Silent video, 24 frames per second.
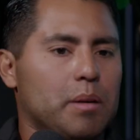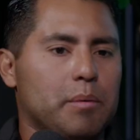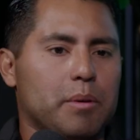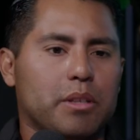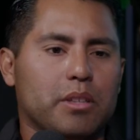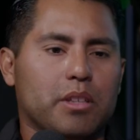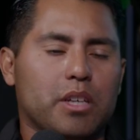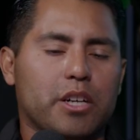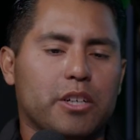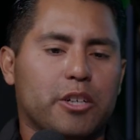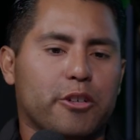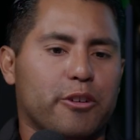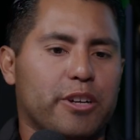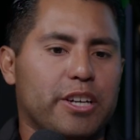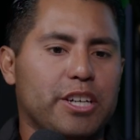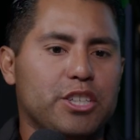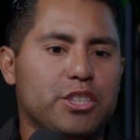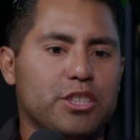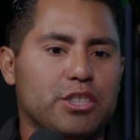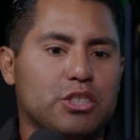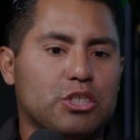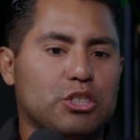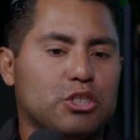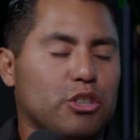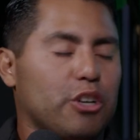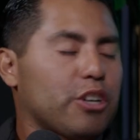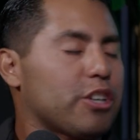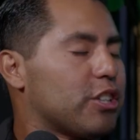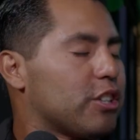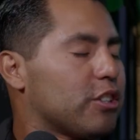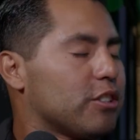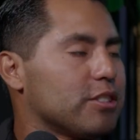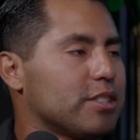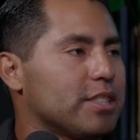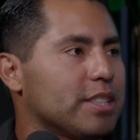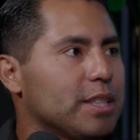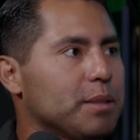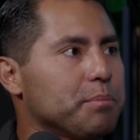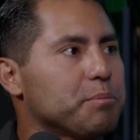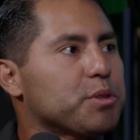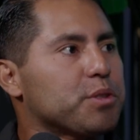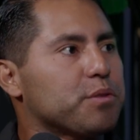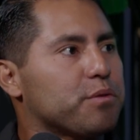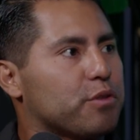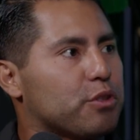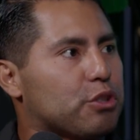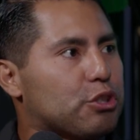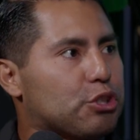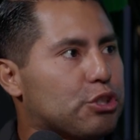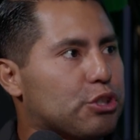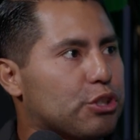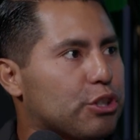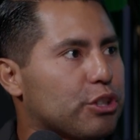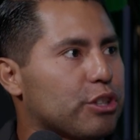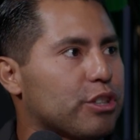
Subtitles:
I mean, a lot of great agents started on teams for sure.